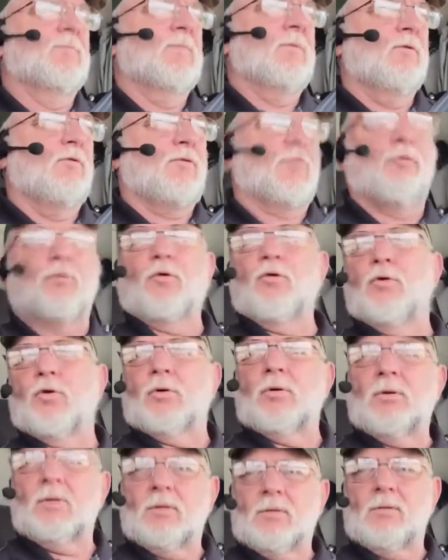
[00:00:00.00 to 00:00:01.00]

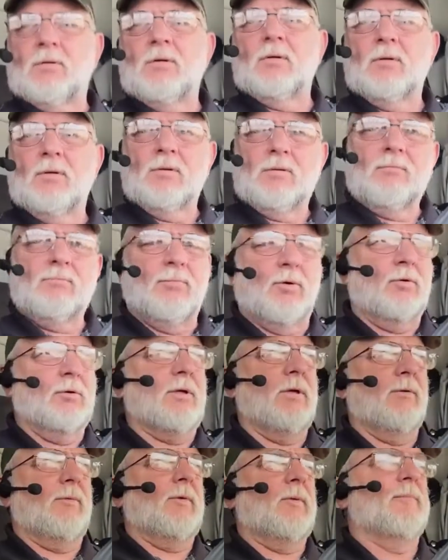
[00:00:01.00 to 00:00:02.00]
frugal bull
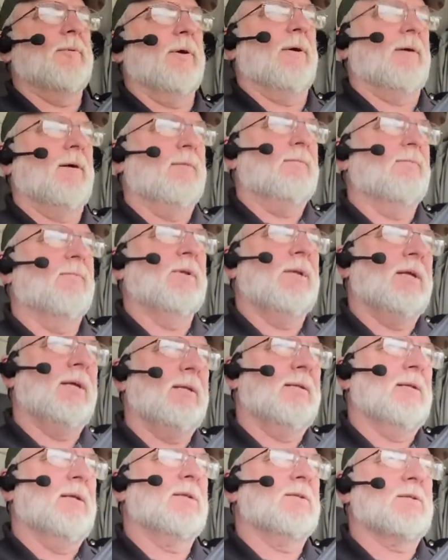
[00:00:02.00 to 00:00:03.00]
gear repair.
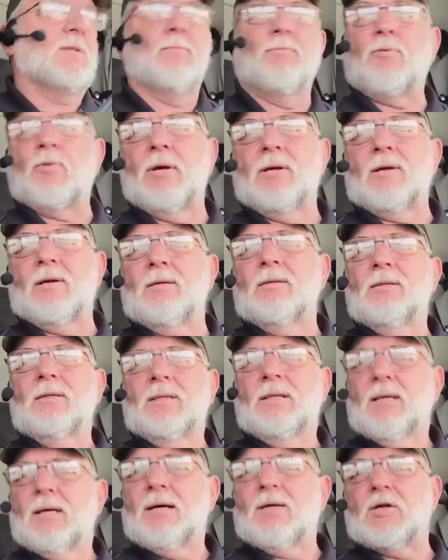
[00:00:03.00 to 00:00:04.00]
And at some point I'll
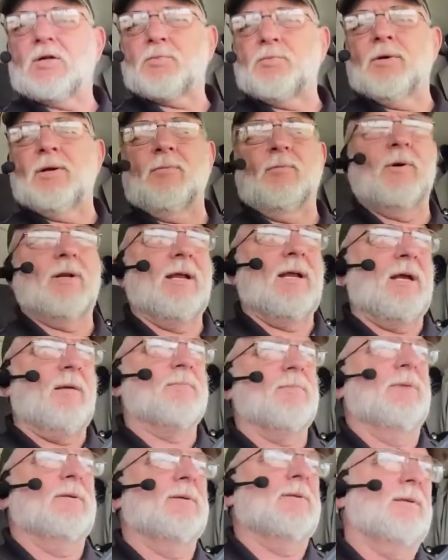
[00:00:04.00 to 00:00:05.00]
explain what
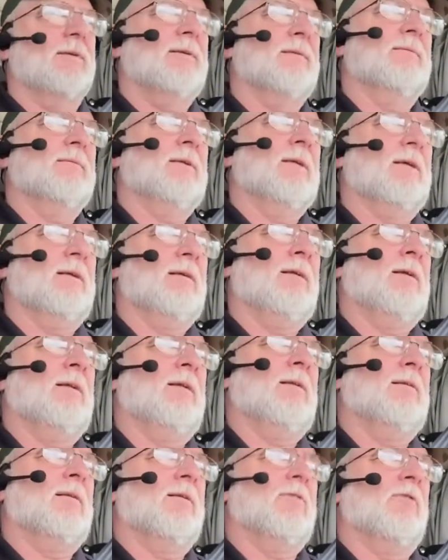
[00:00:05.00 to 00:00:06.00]
happened in
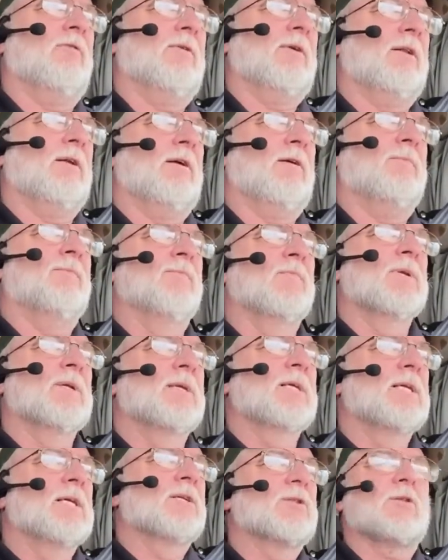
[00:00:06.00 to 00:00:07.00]
another video.
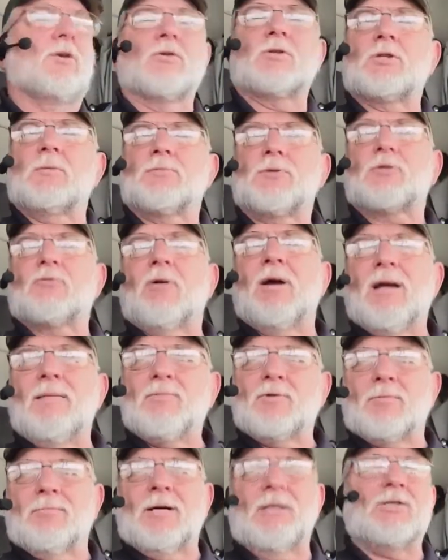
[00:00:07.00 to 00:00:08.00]
So subscribe
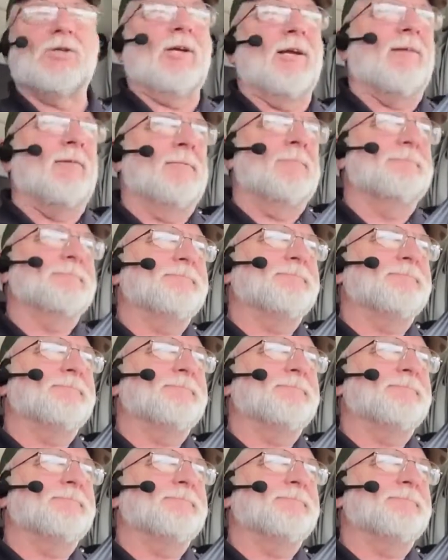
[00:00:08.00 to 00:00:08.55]
to my channel.